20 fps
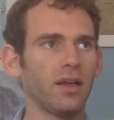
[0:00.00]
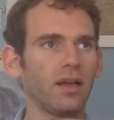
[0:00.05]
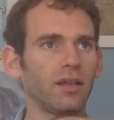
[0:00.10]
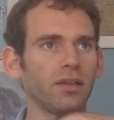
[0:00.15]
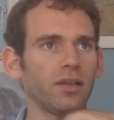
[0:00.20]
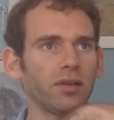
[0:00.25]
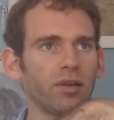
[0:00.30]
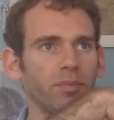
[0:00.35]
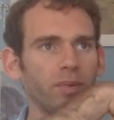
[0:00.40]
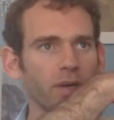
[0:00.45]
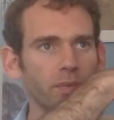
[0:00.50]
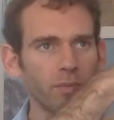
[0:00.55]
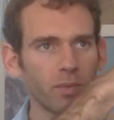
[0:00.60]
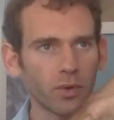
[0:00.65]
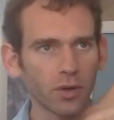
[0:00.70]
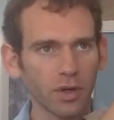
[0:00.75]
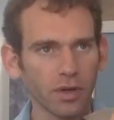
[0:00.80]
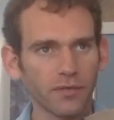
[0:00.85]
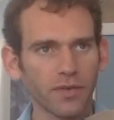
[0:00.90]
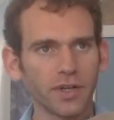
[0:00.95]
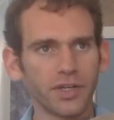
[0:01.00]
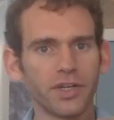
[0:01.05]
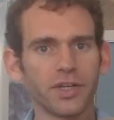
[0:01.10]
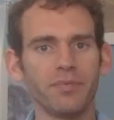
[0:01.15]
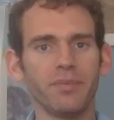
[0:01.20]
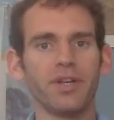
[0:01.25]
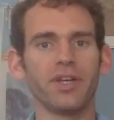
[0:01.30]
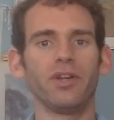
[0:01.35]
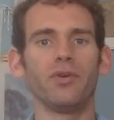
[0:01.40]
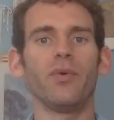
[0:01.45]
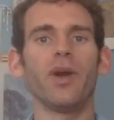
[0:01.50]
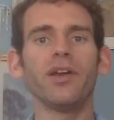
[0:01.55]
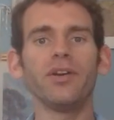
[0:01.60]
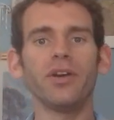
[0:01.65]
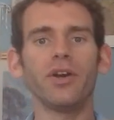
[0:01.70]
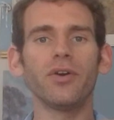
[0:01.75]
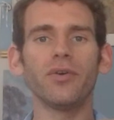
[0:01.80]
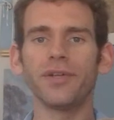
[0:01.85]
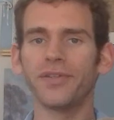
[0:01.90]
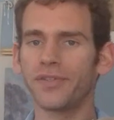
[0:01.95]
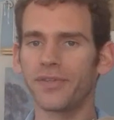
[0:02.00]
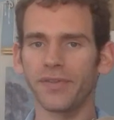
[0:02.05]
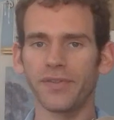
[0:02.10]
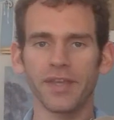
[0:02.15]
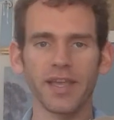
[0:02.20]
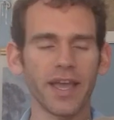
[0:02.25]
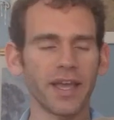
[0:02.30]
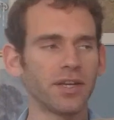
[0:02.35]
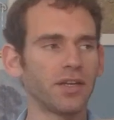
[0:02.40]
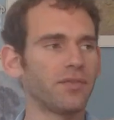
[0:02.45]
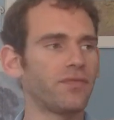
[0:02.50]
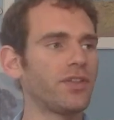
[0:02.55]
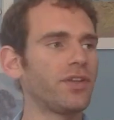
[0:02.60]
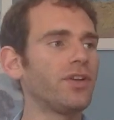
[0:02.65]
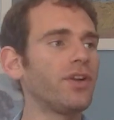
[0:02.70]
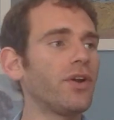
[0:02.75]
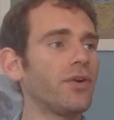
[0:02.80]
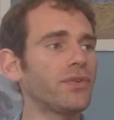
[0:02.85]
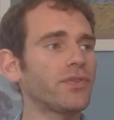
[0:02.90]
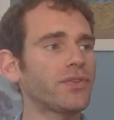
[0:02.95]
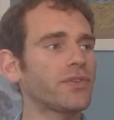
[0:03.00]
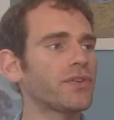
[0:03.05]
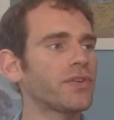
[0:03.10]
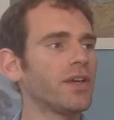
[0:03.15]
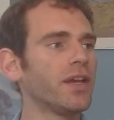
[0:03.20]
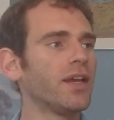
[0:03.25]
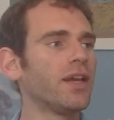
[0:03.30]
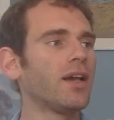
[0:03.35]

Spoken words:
little bit more of a diminuendo into the end of the note,